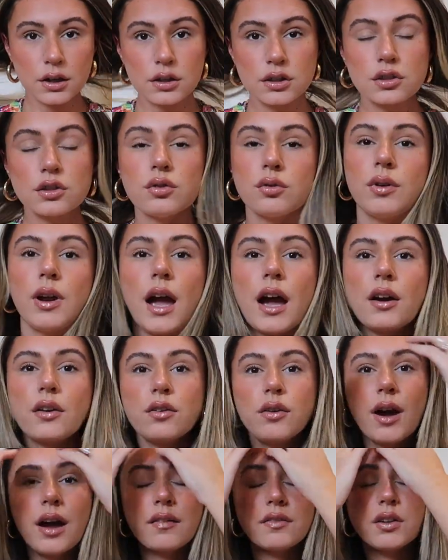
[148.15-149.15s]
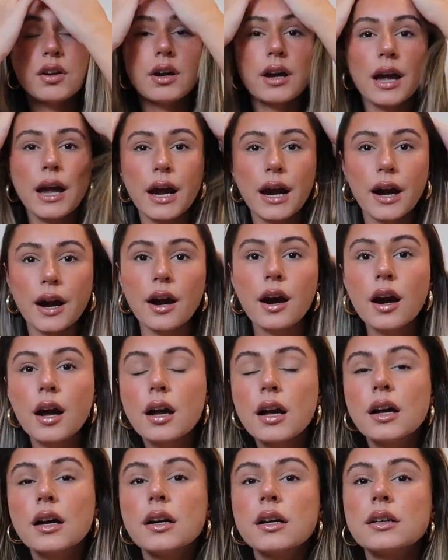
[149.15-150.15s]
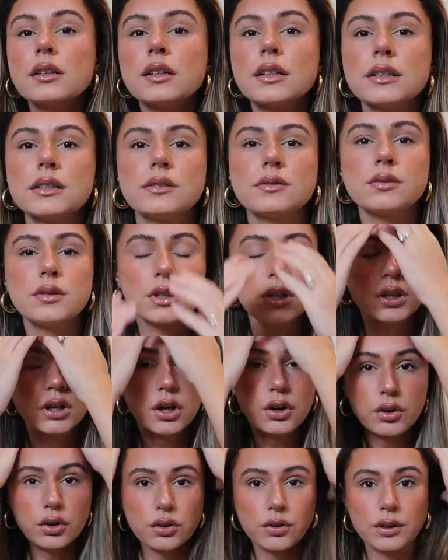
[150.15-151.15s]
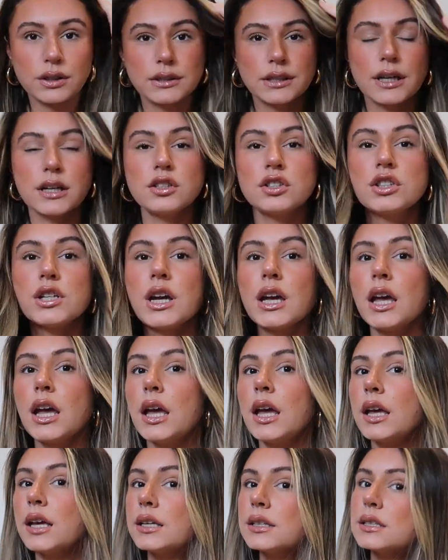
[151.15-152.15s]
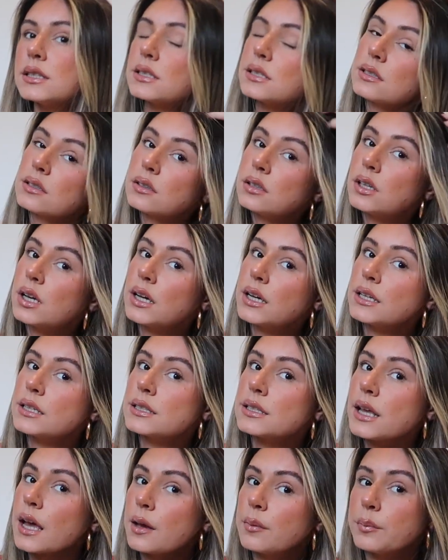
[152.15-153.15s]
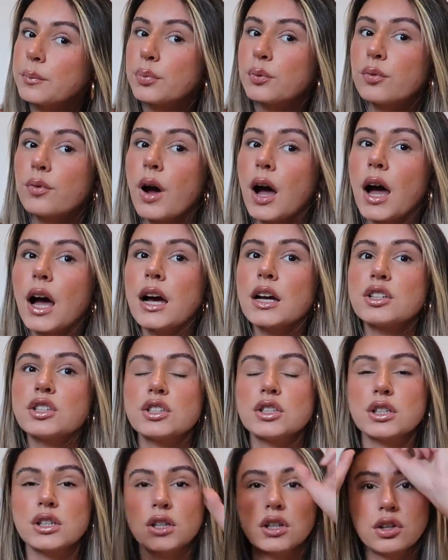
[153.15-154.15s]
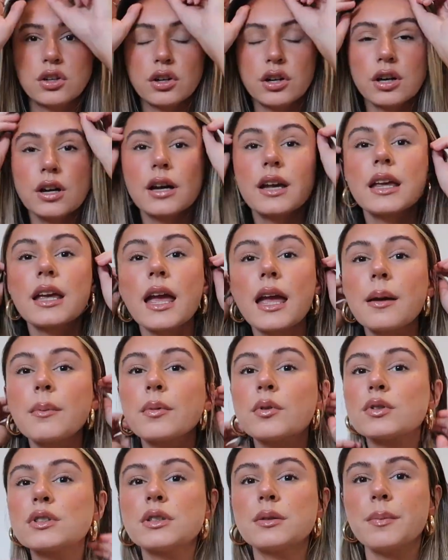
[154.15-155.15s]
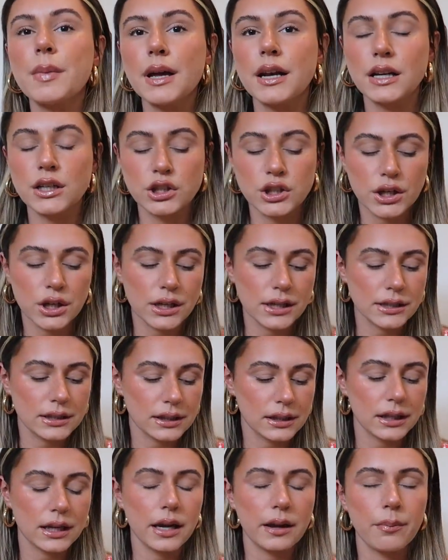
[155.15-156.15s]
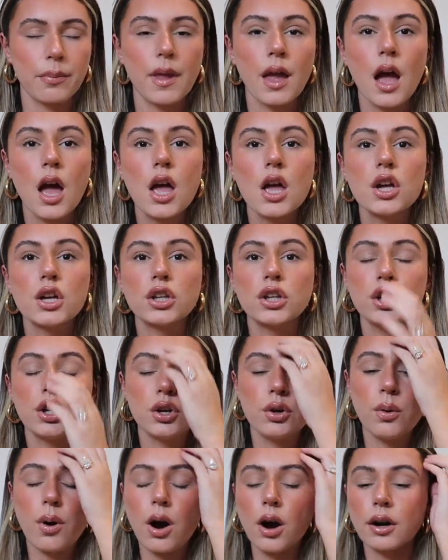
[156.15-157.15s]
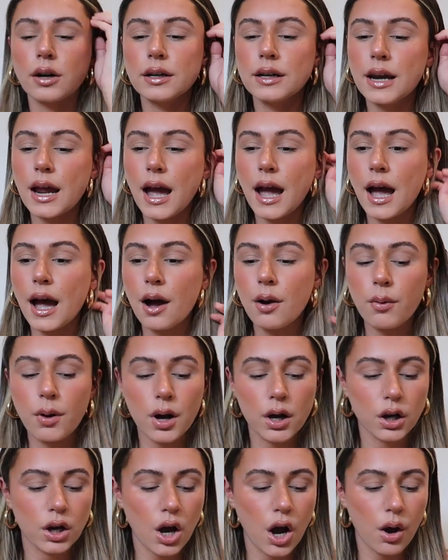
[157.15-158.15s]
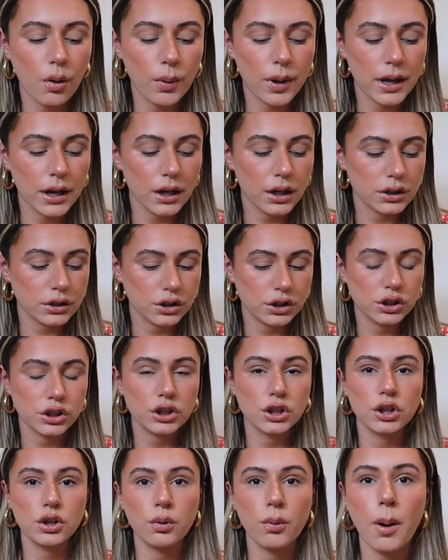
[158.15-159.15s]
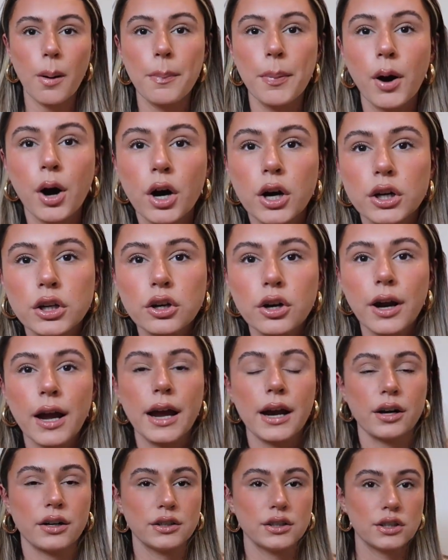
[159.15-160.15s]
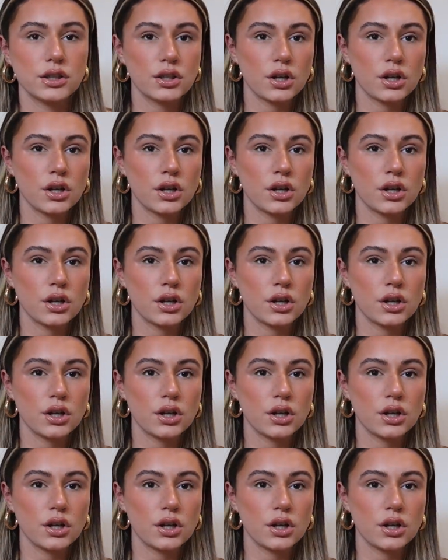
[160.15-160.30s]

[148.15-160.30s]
So now you have your hair, you know, you can touch it, it's nice and brushed, you're able to manage it easily. You are now going to part your hair.